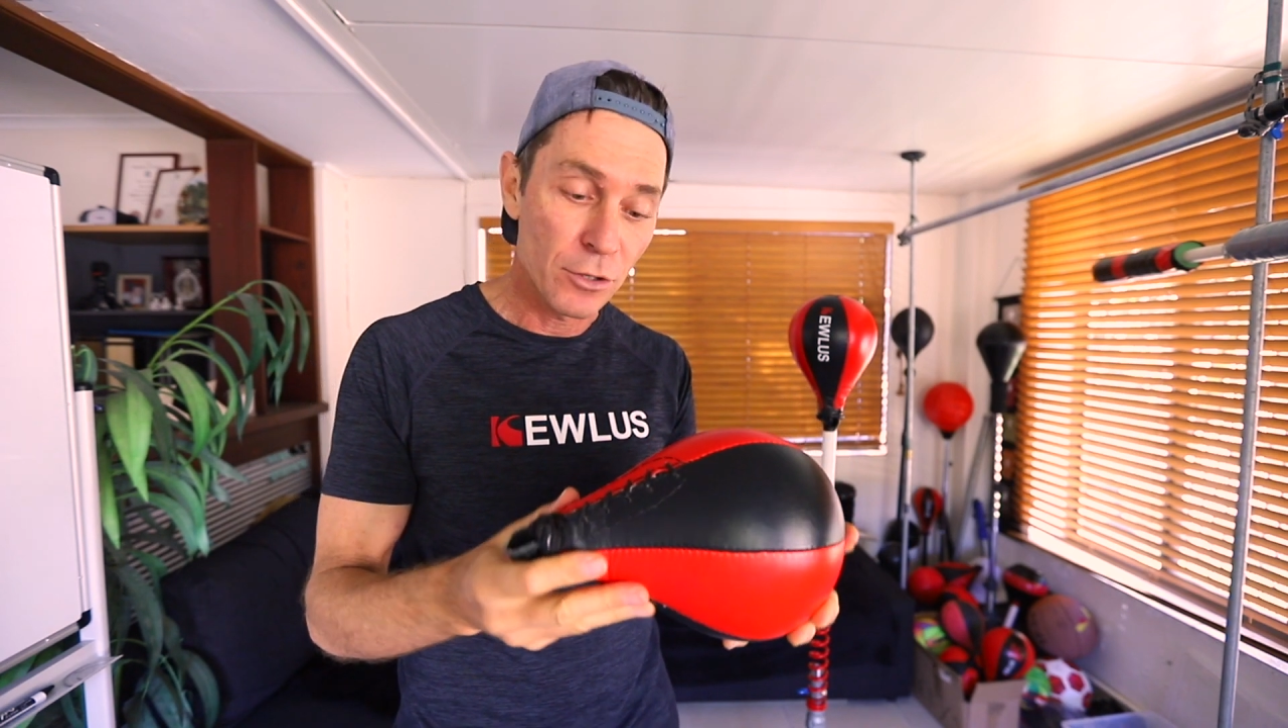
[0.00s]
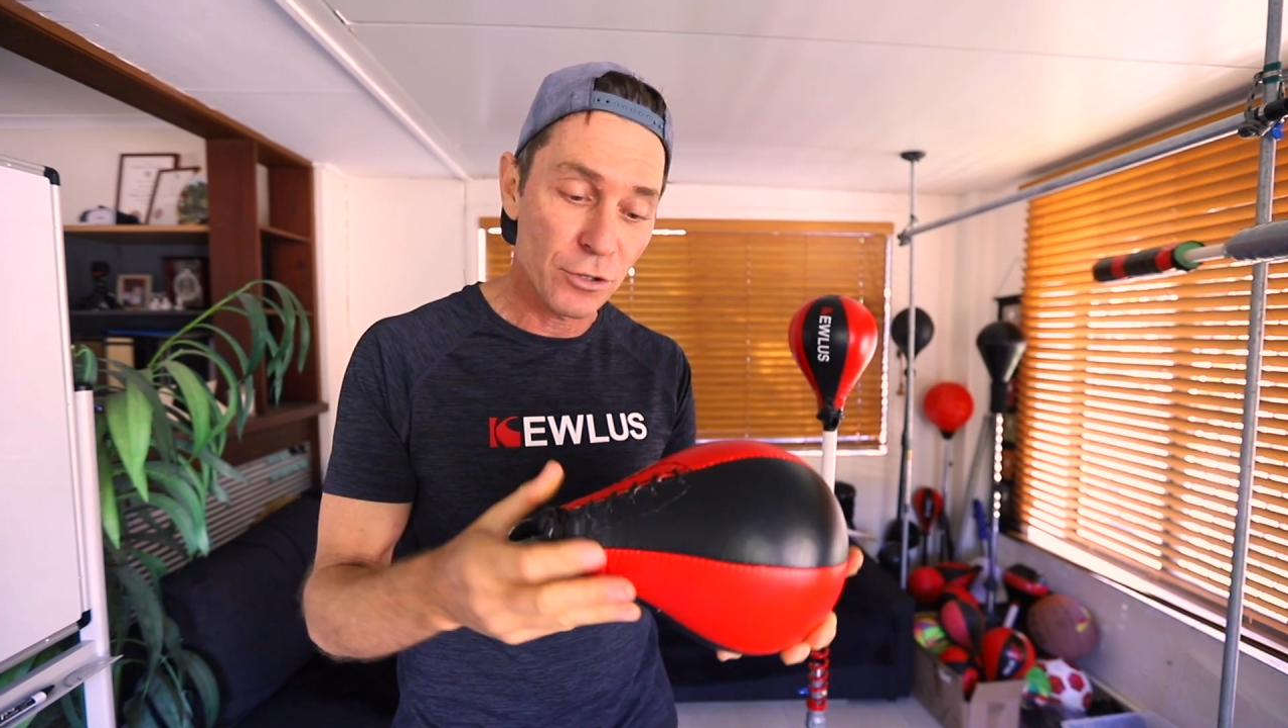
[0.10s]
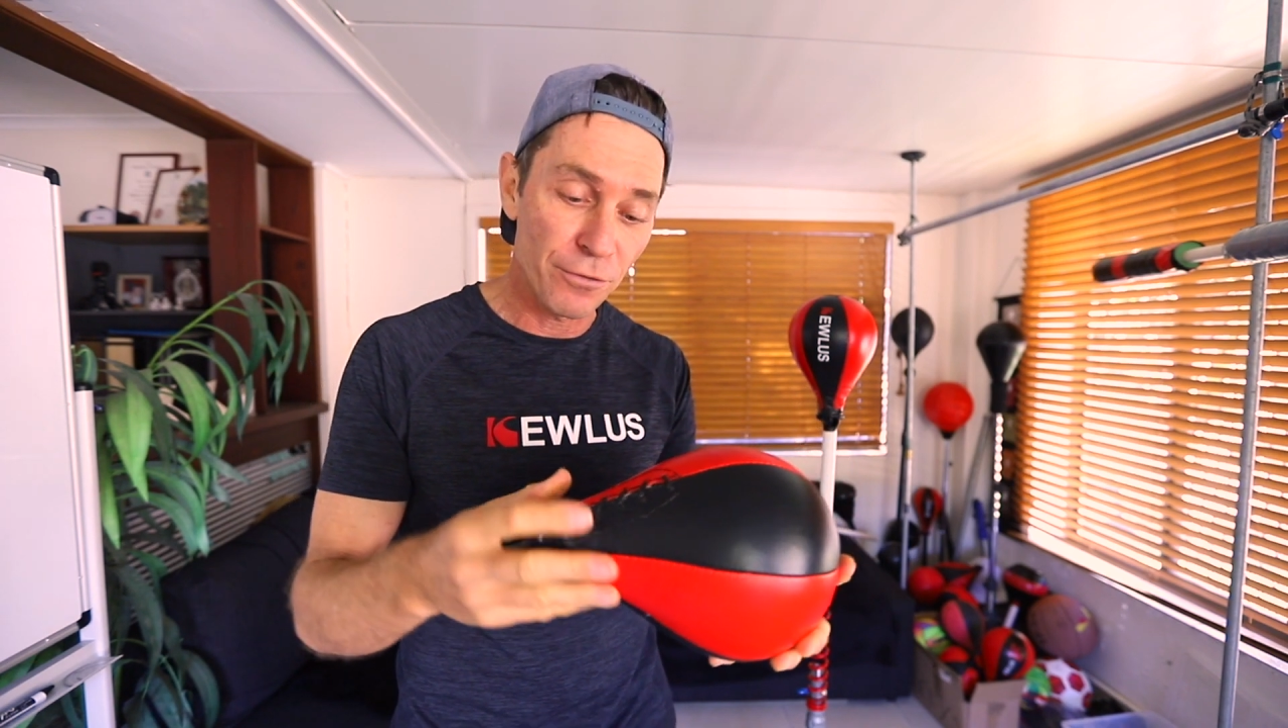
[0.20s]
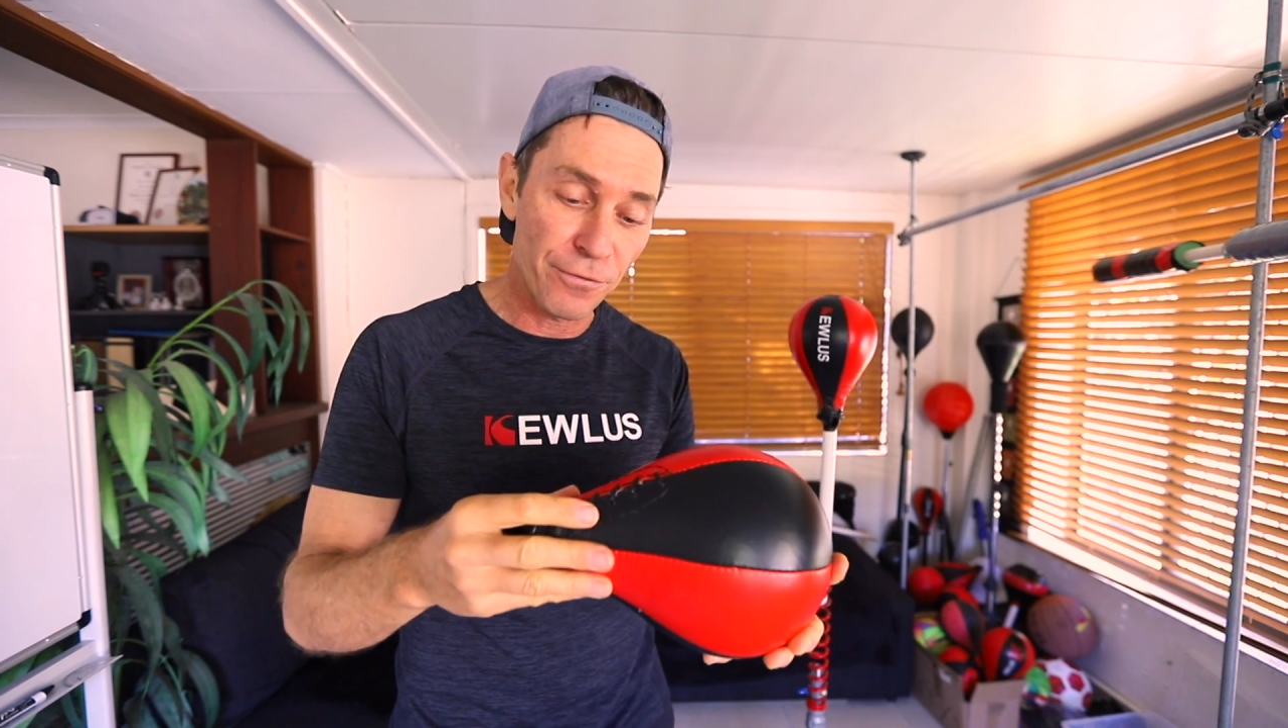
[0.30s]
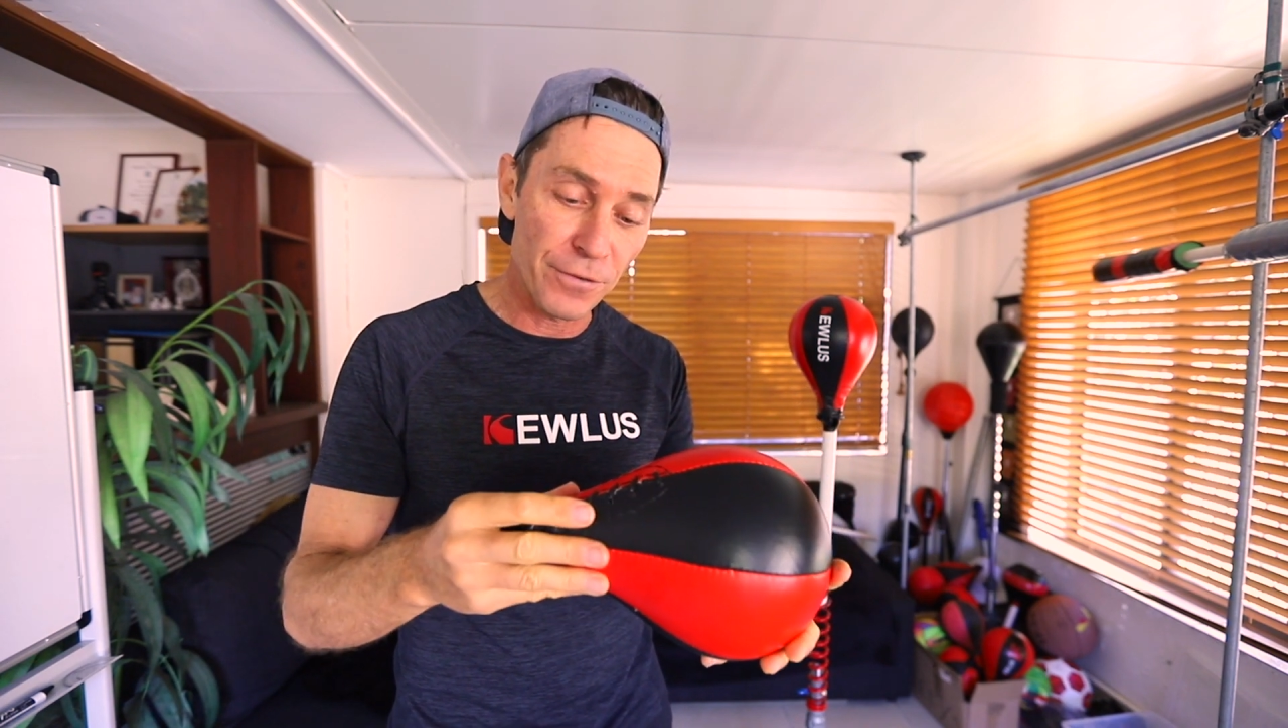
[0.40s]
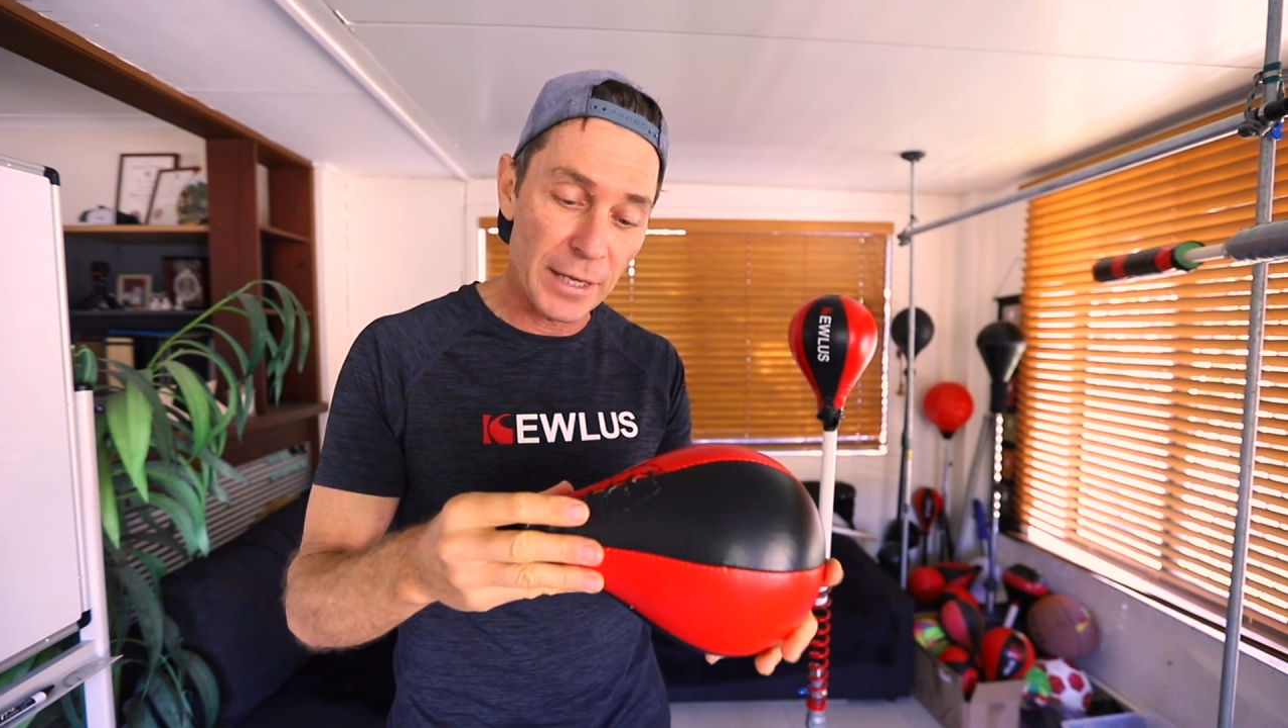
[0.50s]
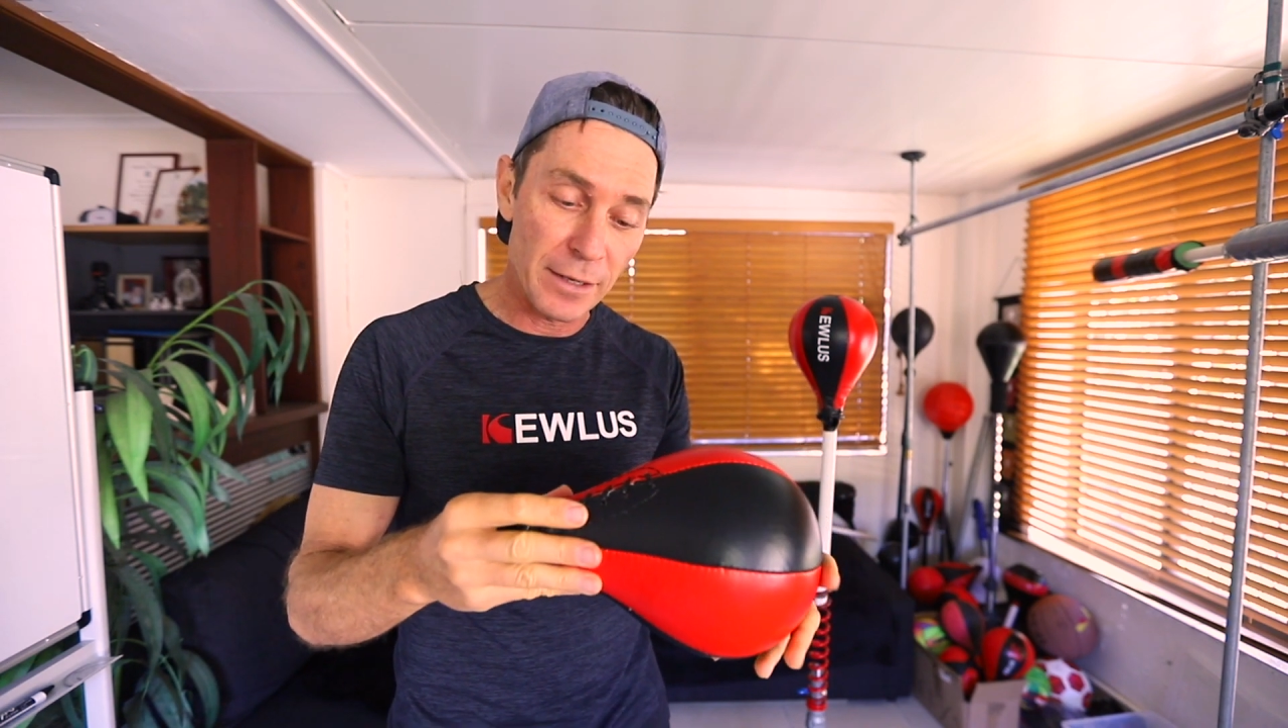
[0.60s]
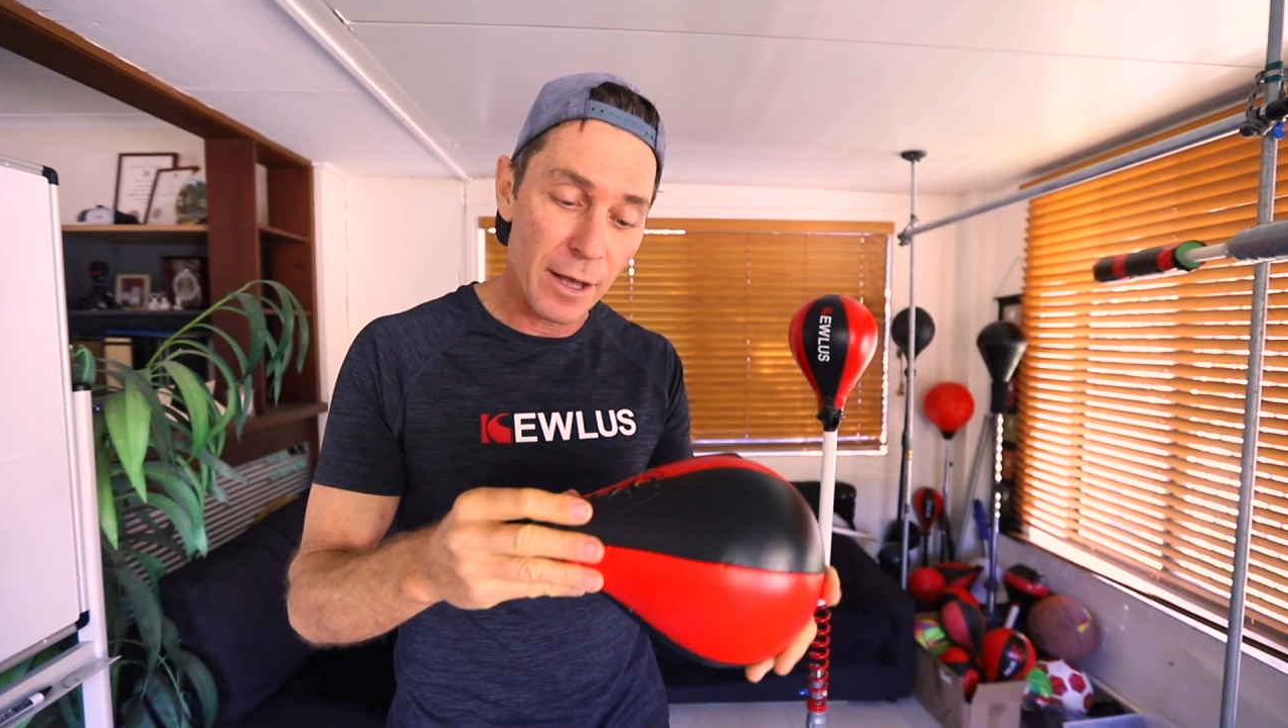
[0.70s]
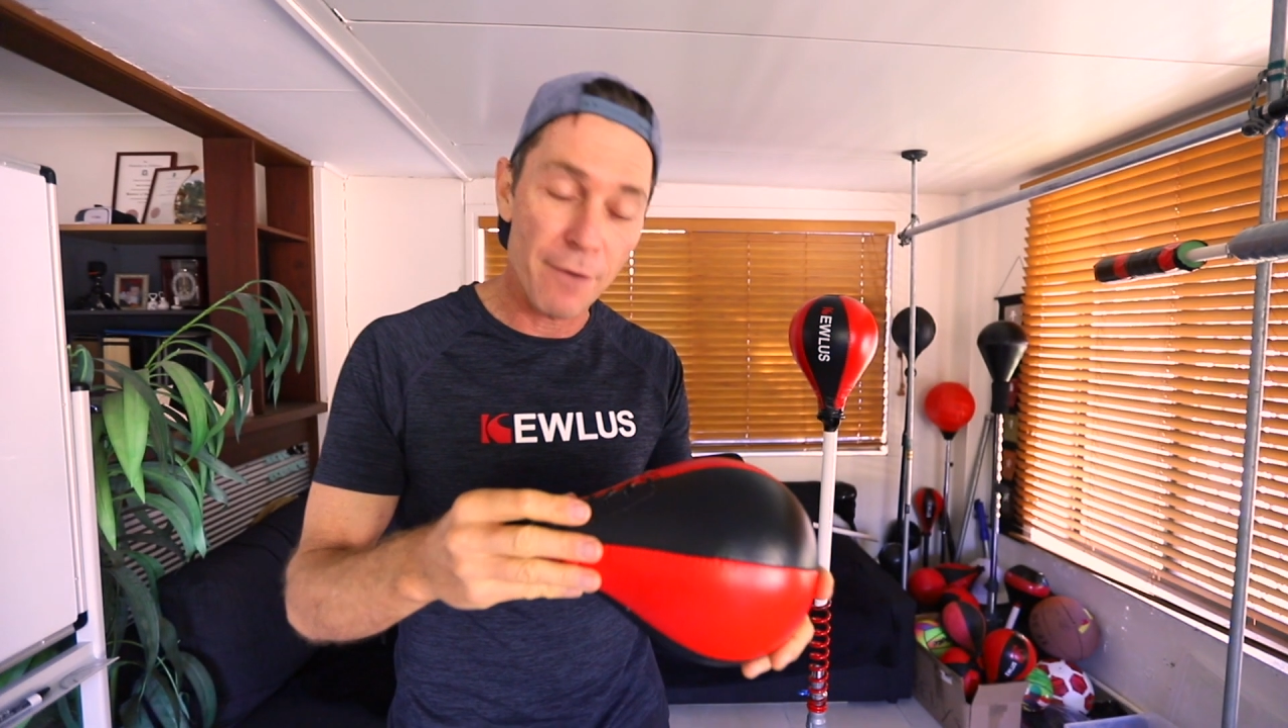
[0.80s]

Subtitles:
to fit